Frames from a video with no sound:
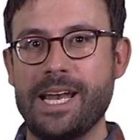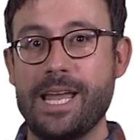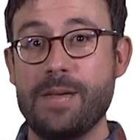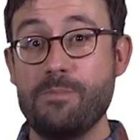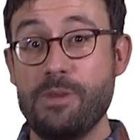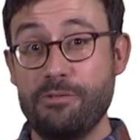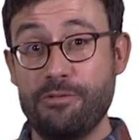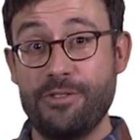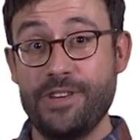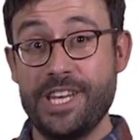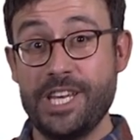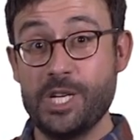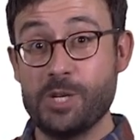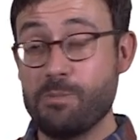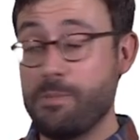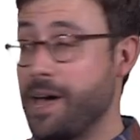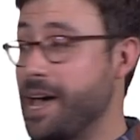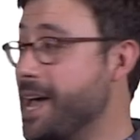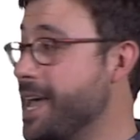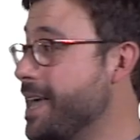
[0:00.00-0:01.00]
let me finish
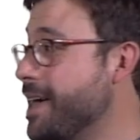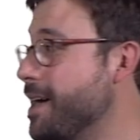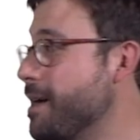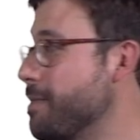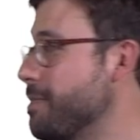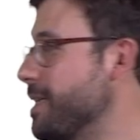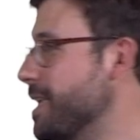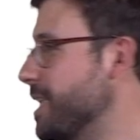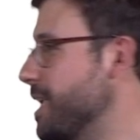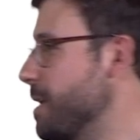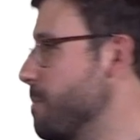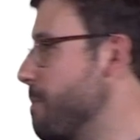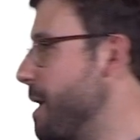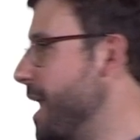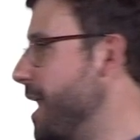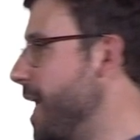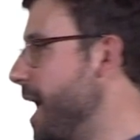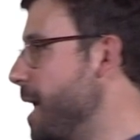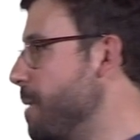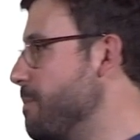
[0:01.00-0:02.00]
by uh, thanking my
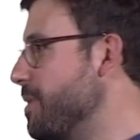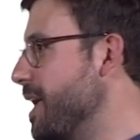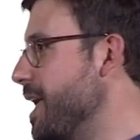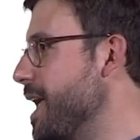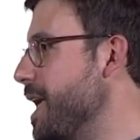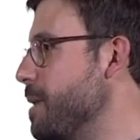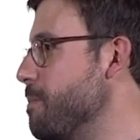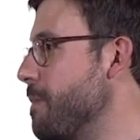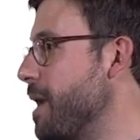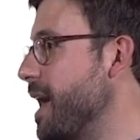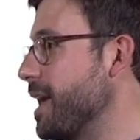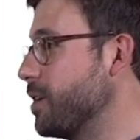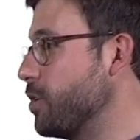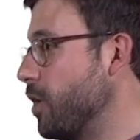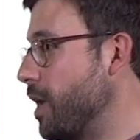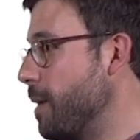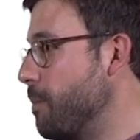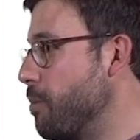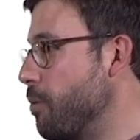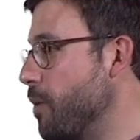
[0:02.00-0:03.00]
lab and my
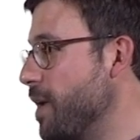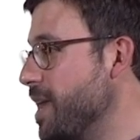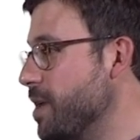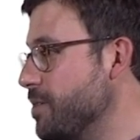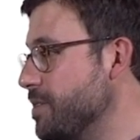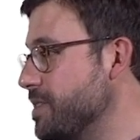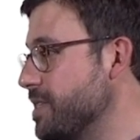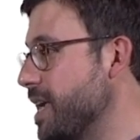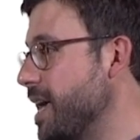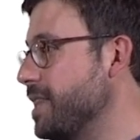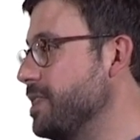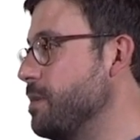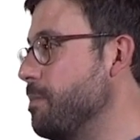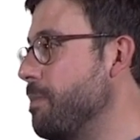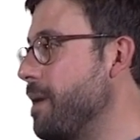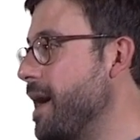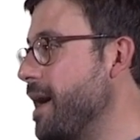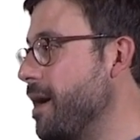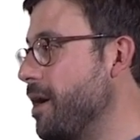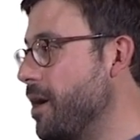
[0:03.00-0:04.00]
collaborators at the
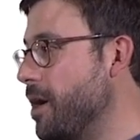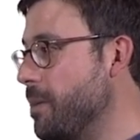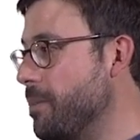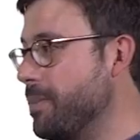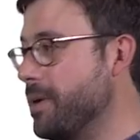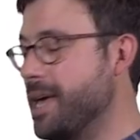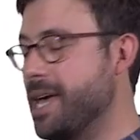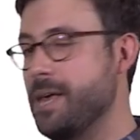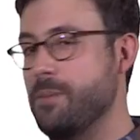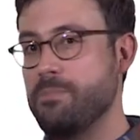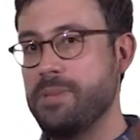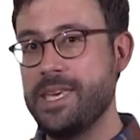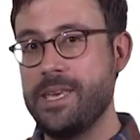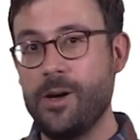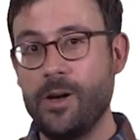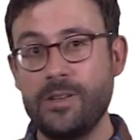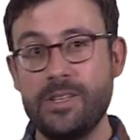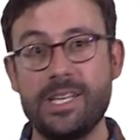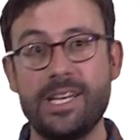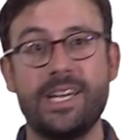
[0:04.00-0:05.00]
BioHub and
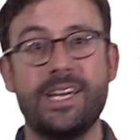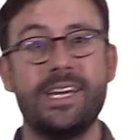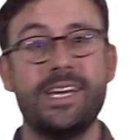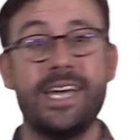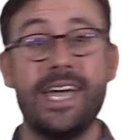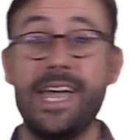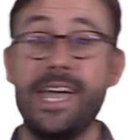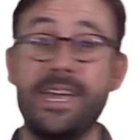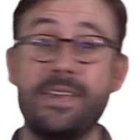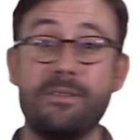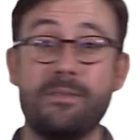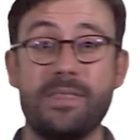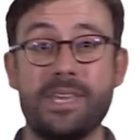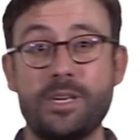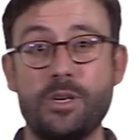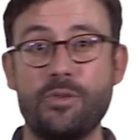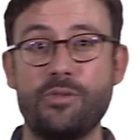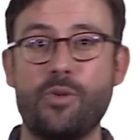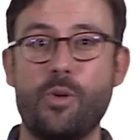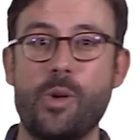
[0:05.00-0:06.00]
beyond, and
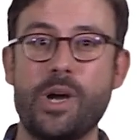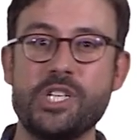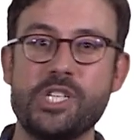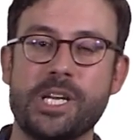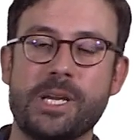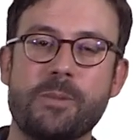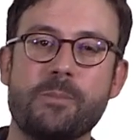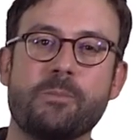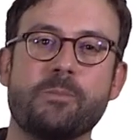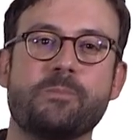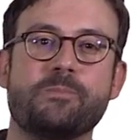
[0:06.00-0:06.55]
thank you for watching.